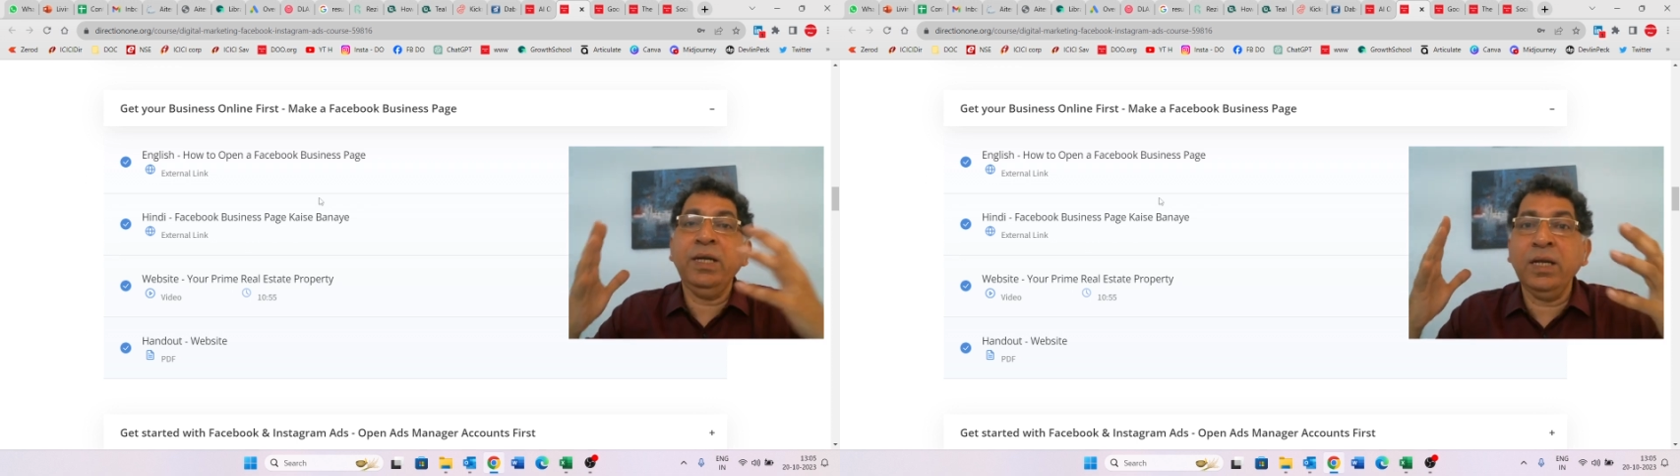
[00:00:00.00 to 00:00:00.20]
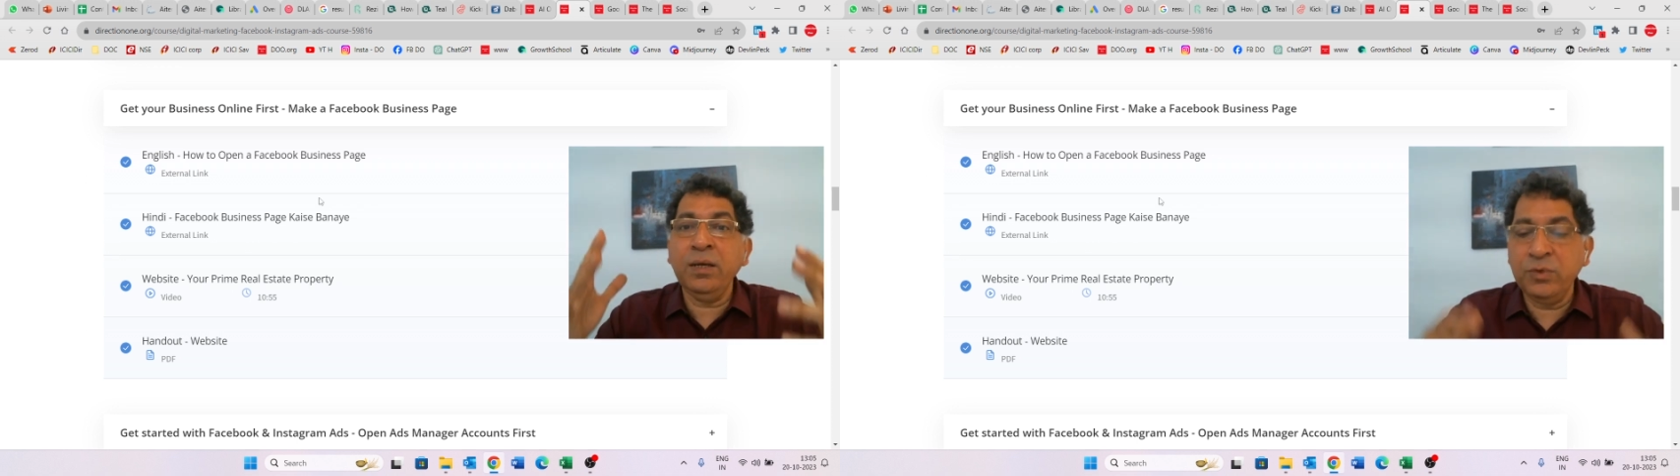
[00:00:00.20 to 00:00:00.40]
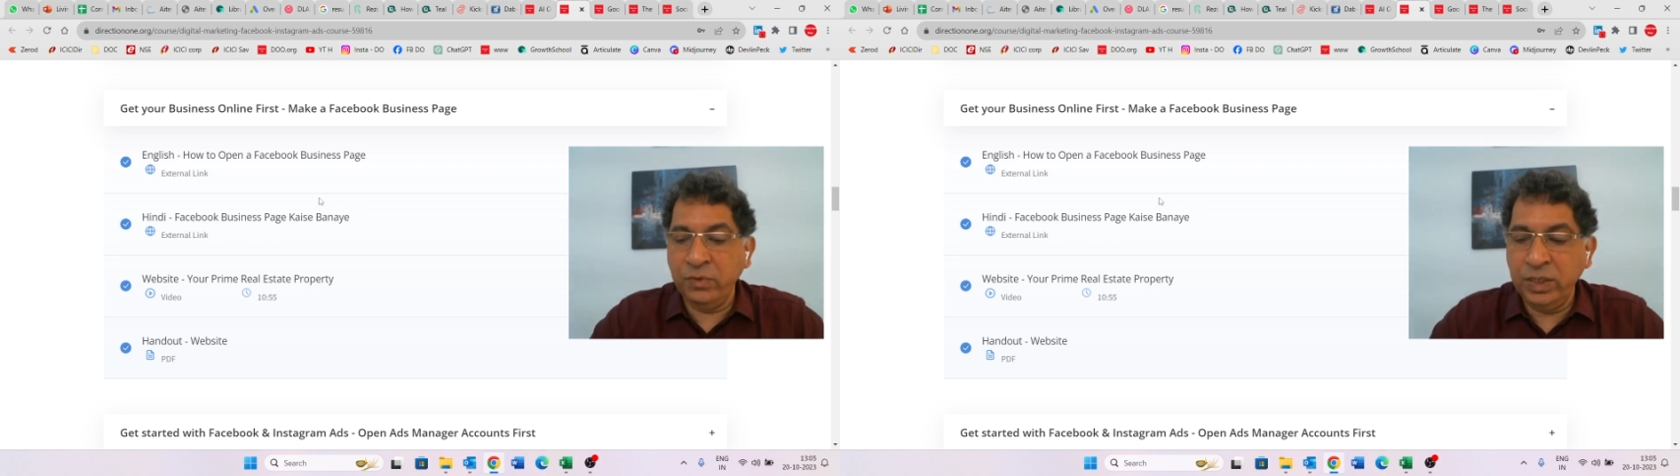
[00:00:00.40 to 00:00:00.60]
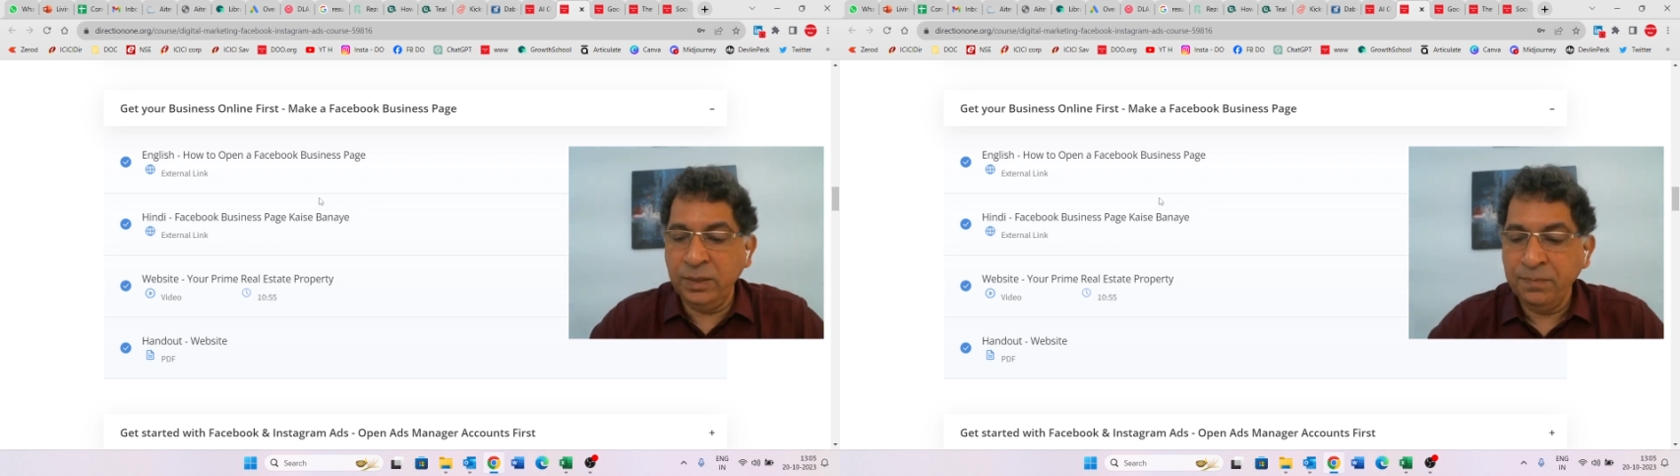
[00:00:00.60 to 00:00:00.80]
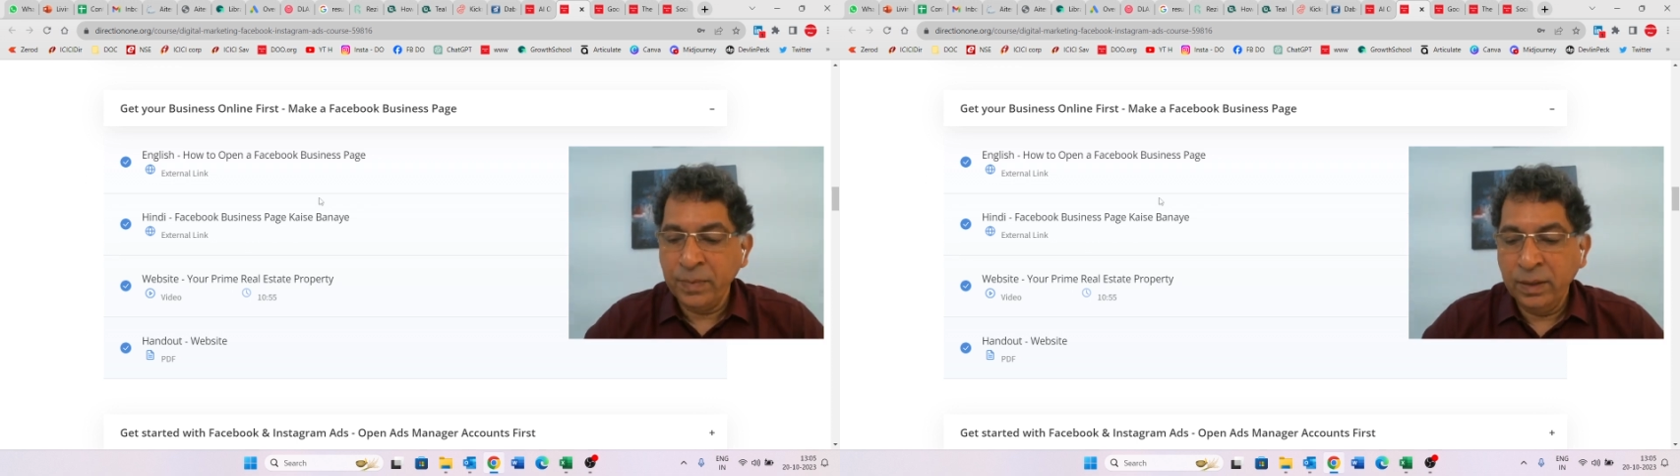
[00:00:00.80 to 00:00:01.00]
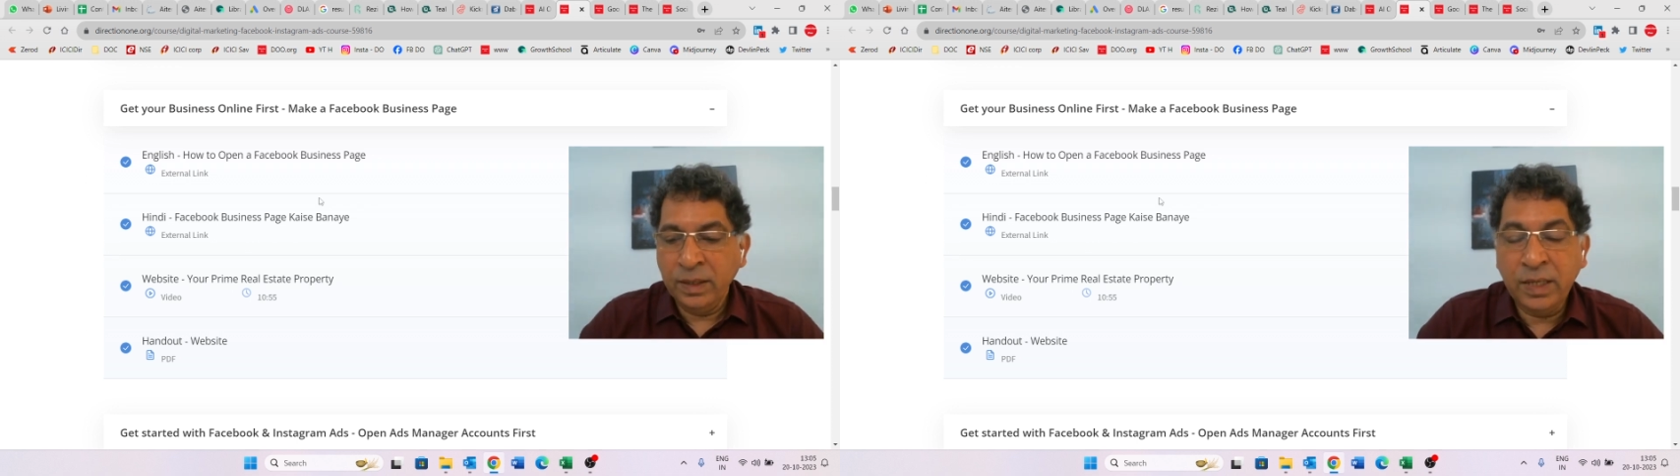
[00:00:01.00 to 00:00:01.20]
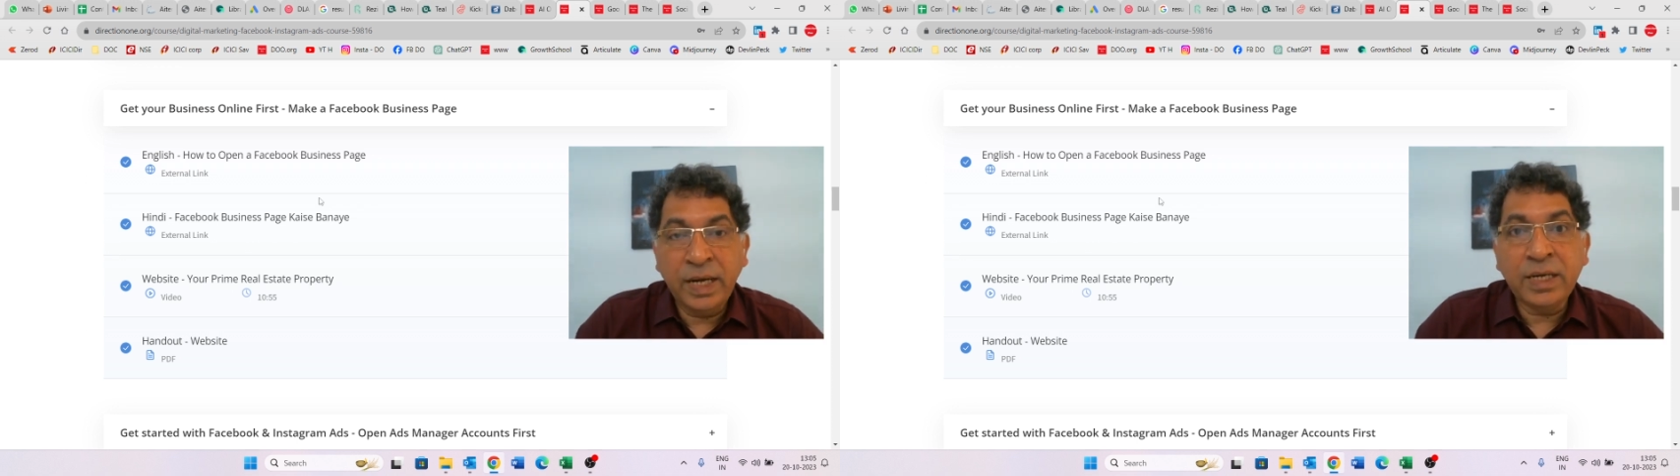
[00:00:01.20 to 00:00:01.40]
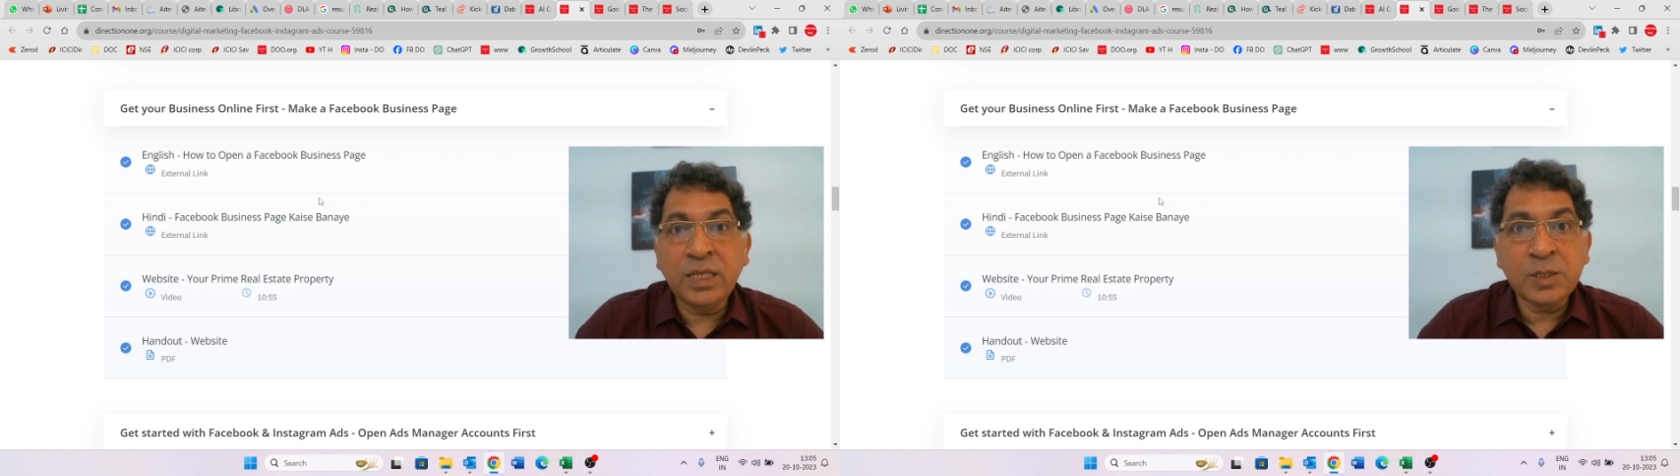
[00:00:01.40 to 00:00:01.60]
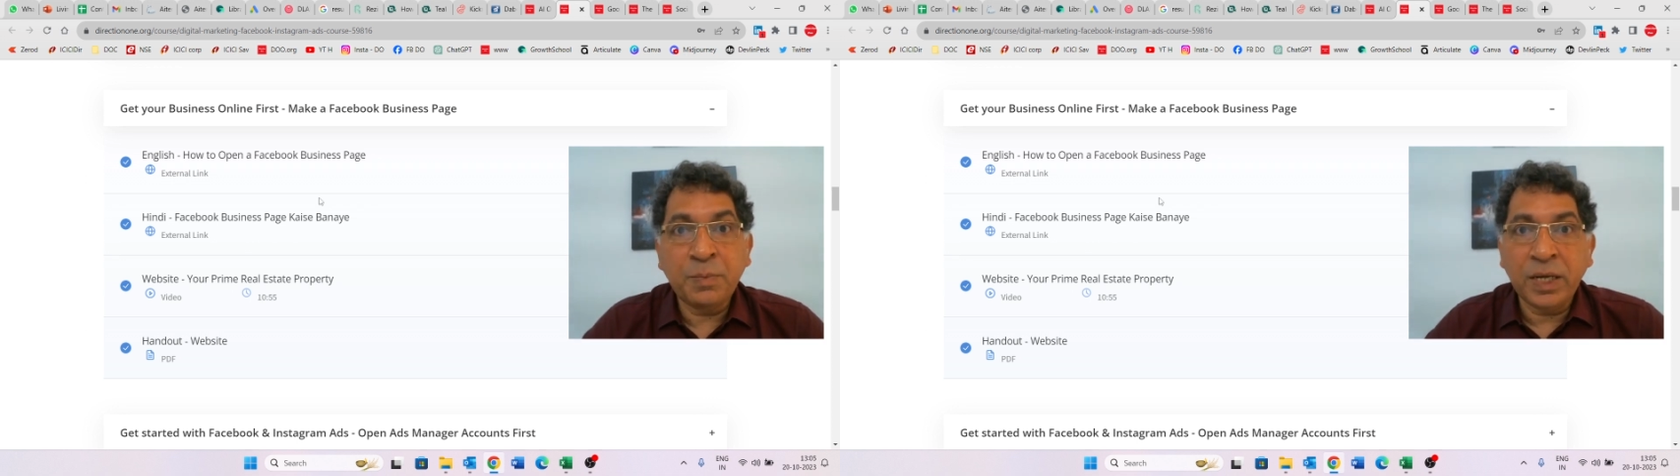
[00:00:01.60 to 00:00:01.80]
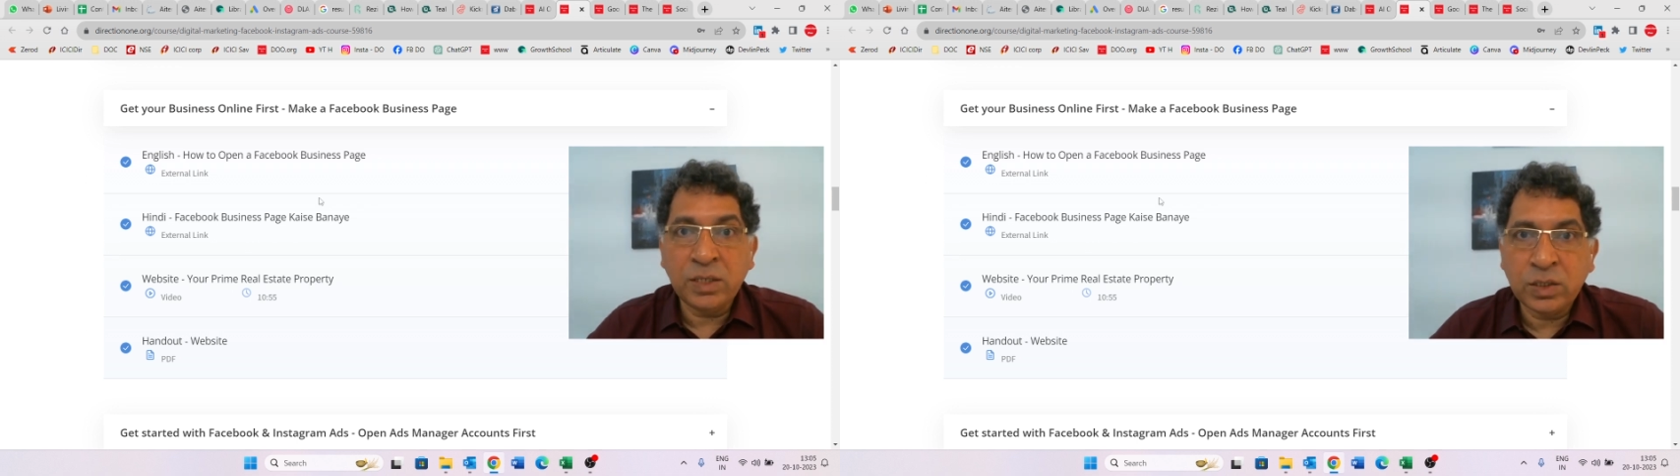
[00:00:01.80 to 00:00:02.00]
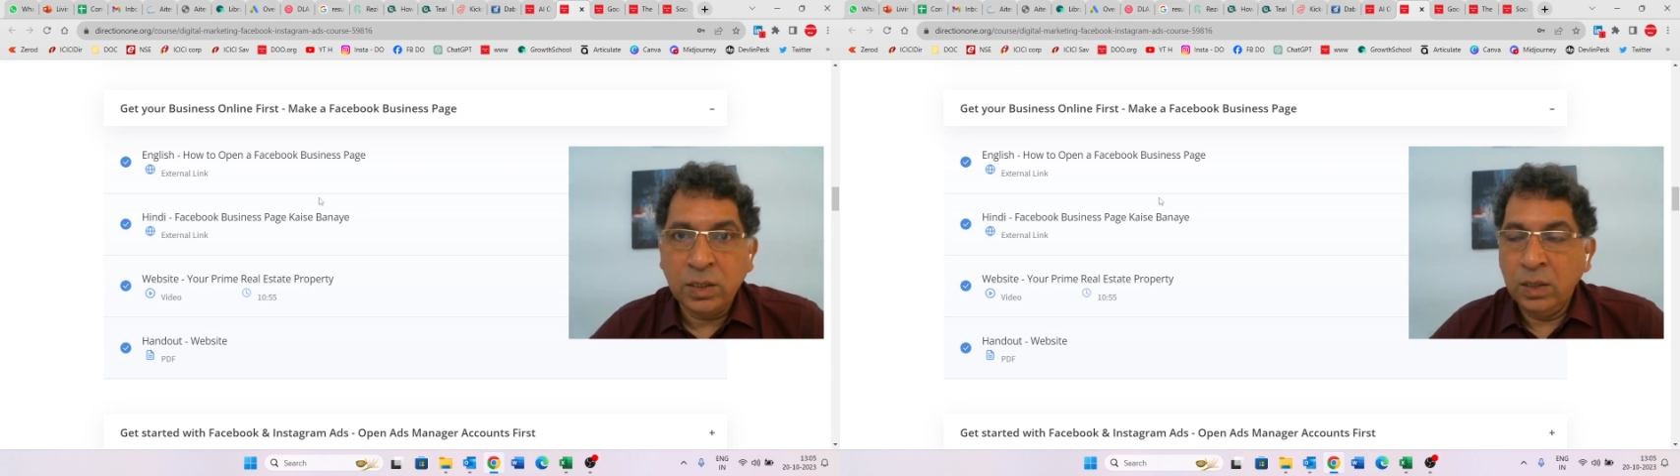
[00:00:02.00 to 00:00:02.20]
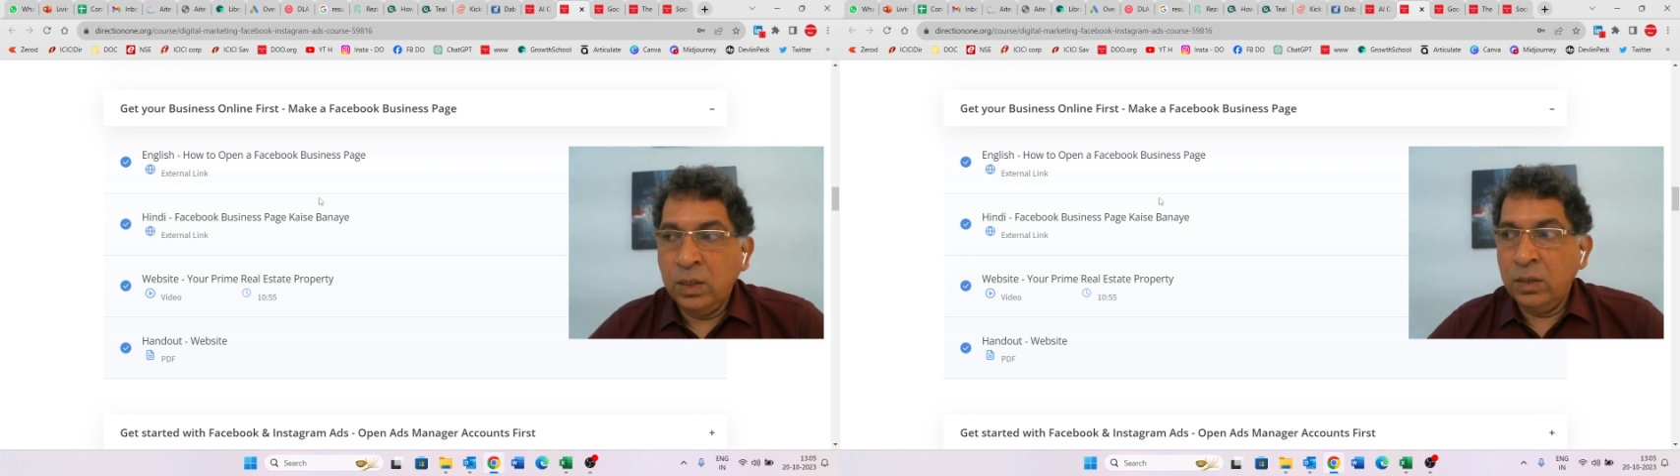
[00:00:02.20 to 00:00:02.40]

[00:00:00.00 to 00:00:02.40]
Many times we create this page,